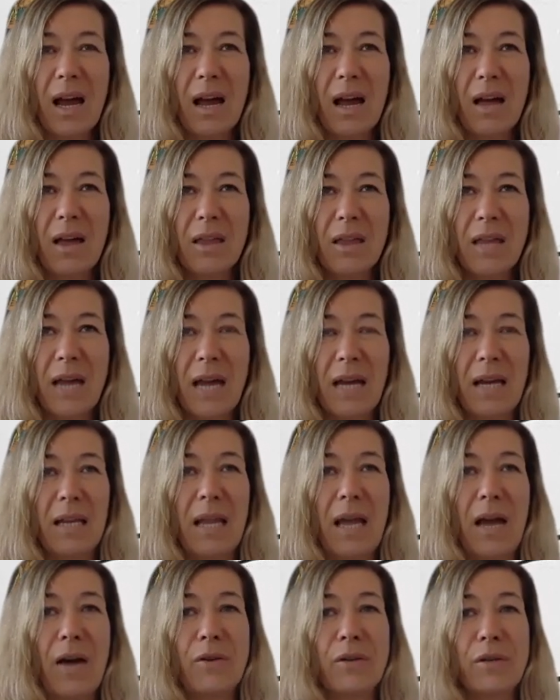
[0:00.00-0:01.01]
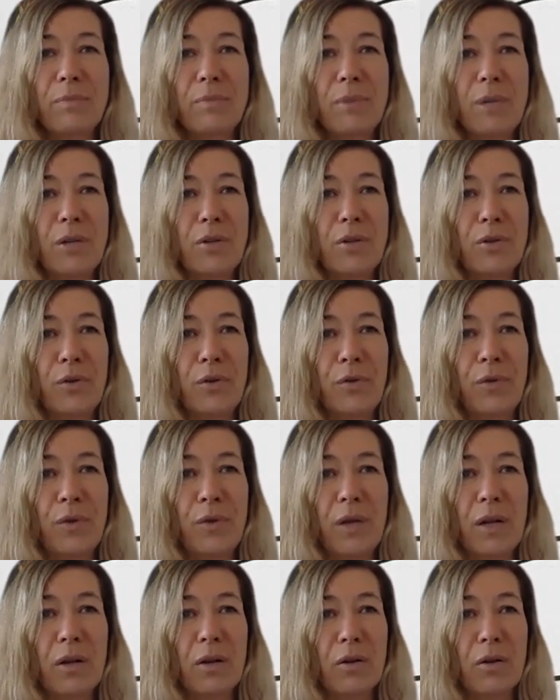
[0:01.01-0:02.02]
That allows me to
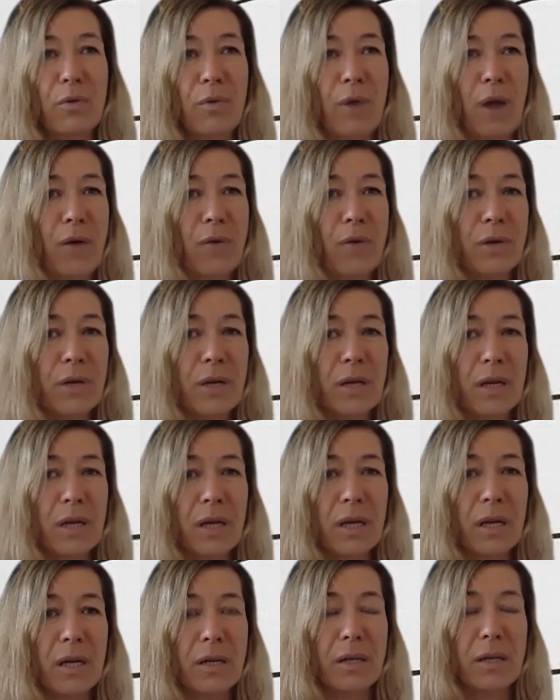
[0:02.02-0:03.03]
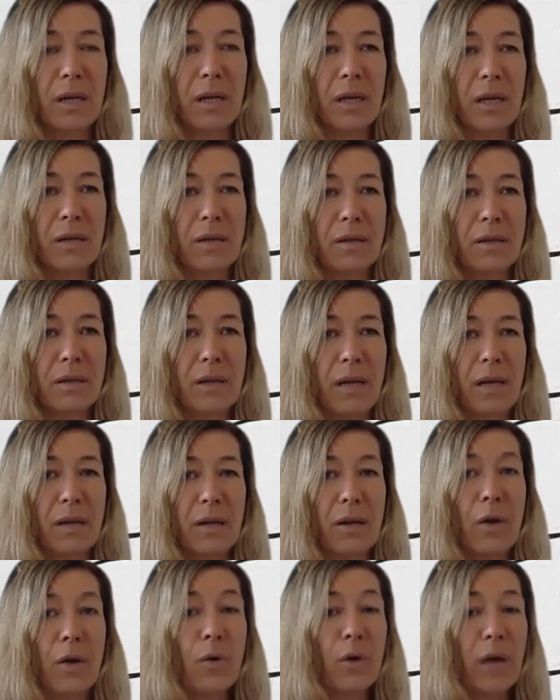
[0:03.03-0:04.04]
feel grounded and
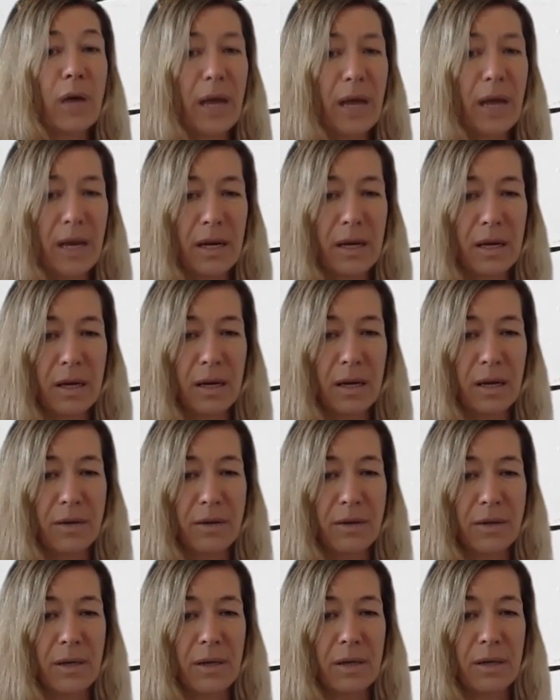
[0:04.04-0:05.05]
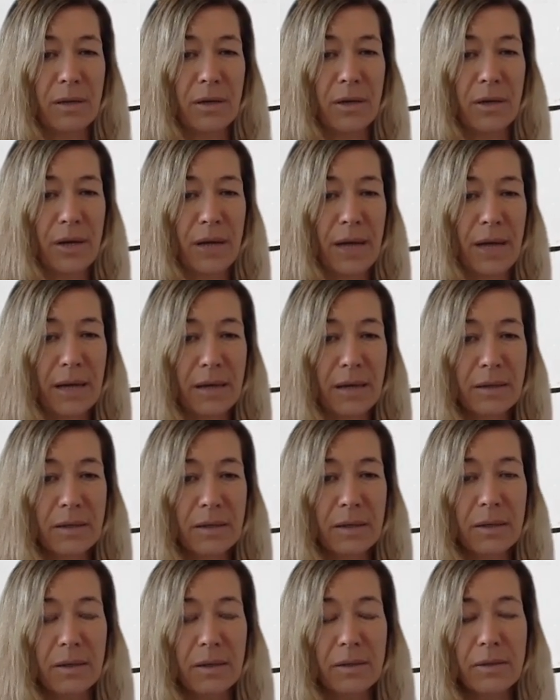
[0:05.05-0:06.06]
located and
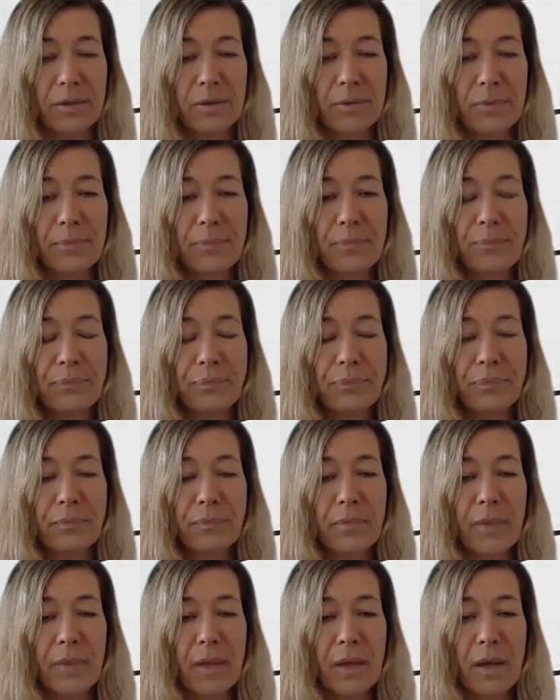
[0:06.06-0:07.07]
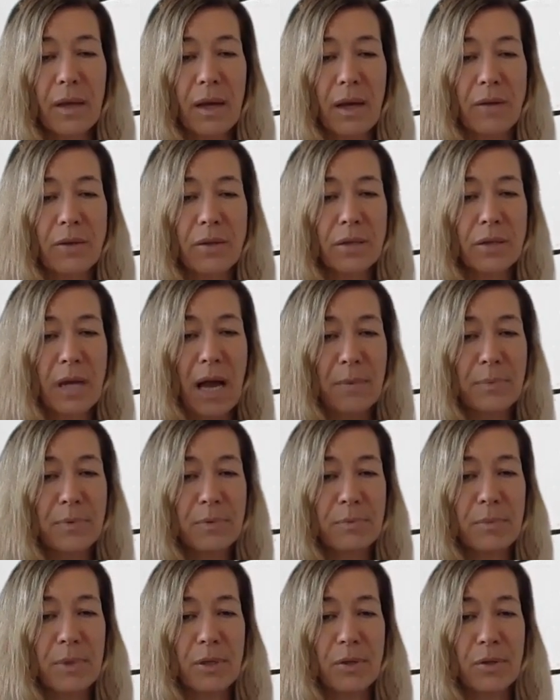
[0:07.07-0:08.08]
connected. and just
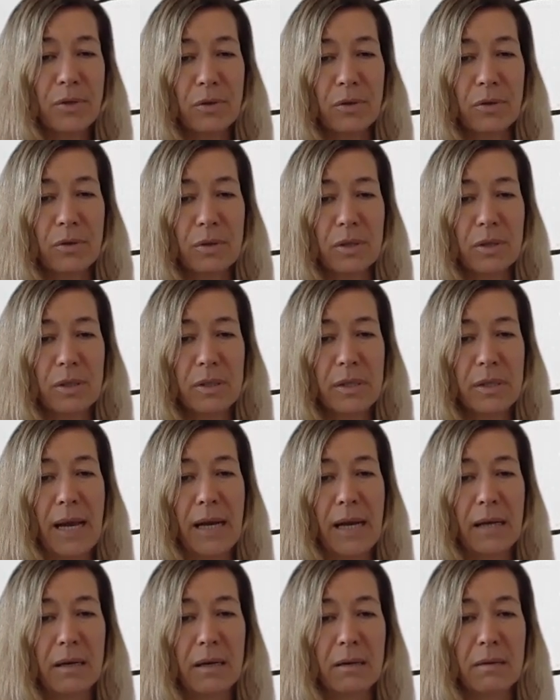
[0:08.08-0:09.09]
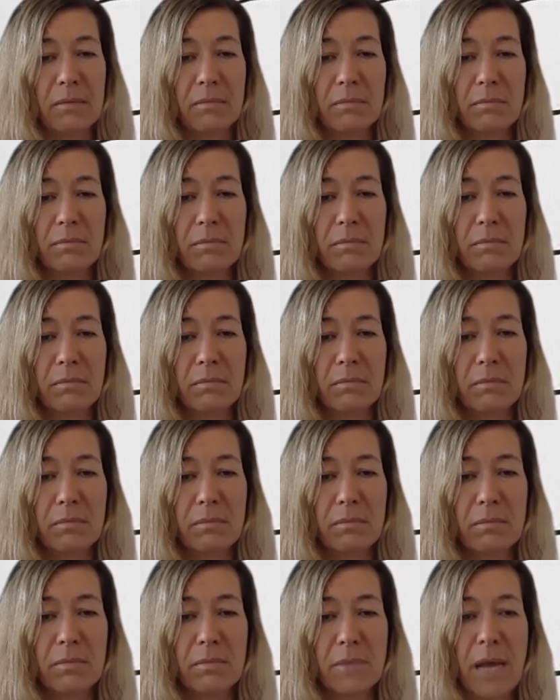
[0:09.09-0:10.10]
helps me to settle
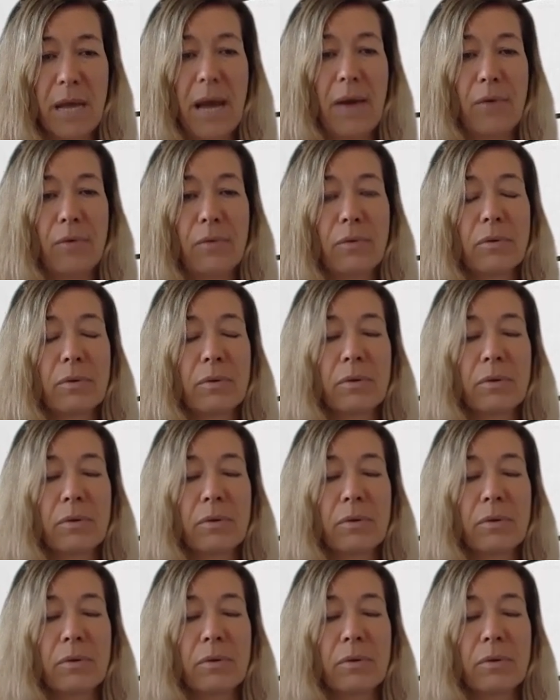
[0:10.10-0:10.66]
down.